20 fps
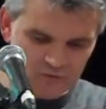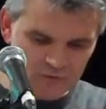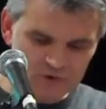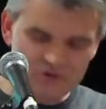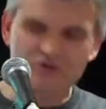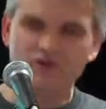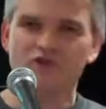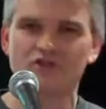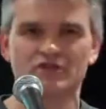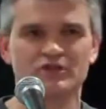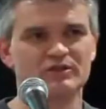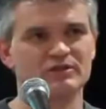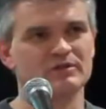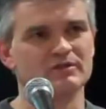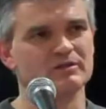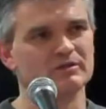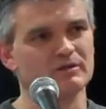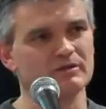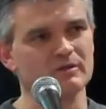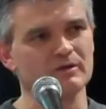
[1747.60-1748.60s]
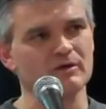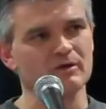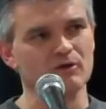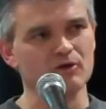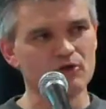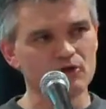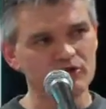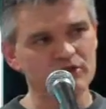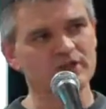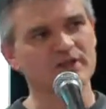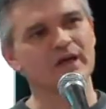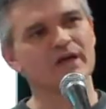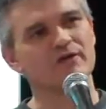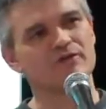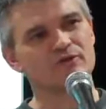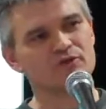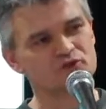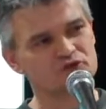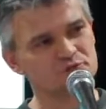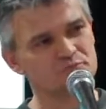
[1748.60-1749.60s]
If we start looking
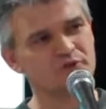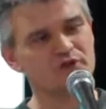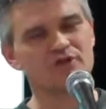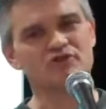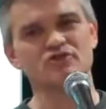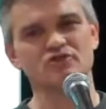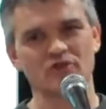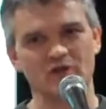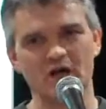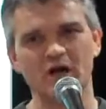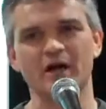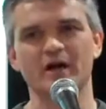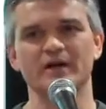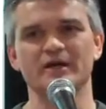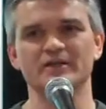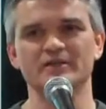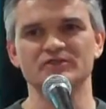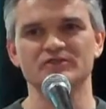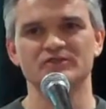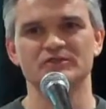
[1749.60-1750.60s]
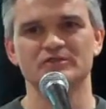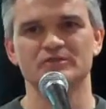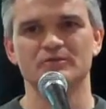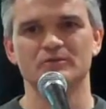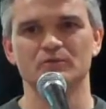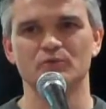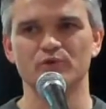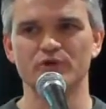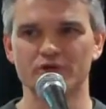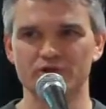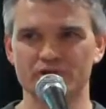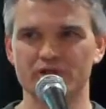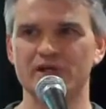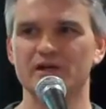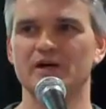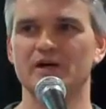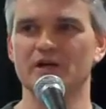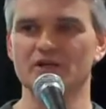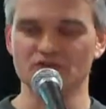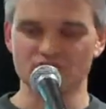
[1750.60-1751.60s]
through spiritual eyes, we
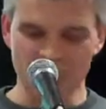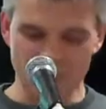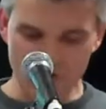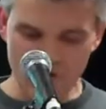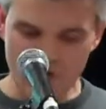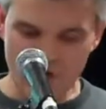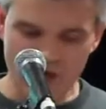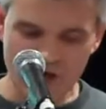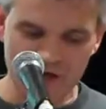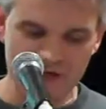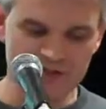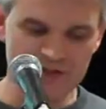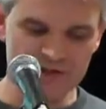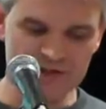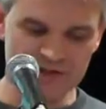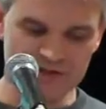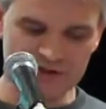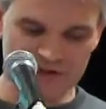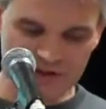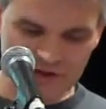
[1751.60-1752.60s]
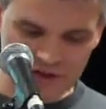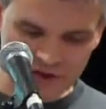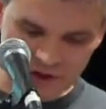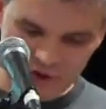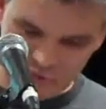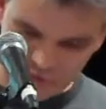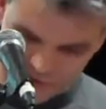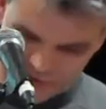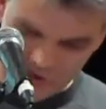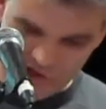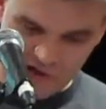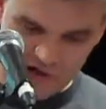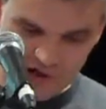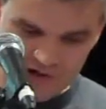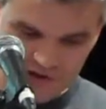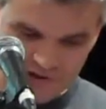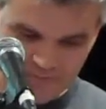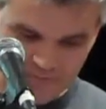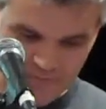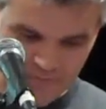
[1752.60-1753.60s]
realize how lucky we
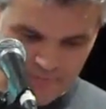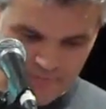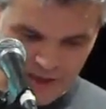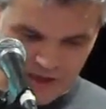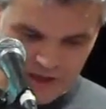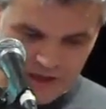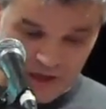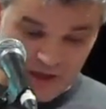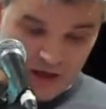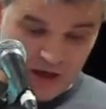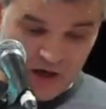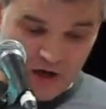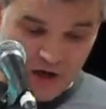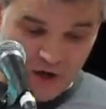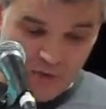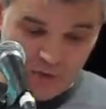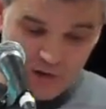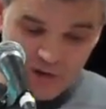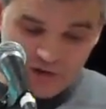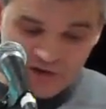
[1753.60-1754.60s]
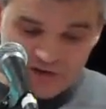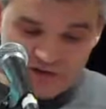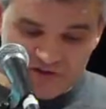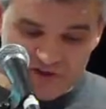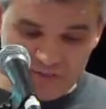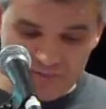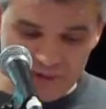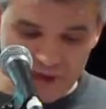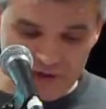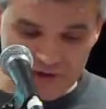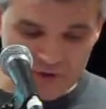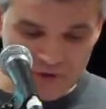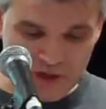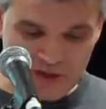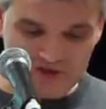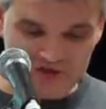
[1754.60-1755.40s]
are. We looked at some men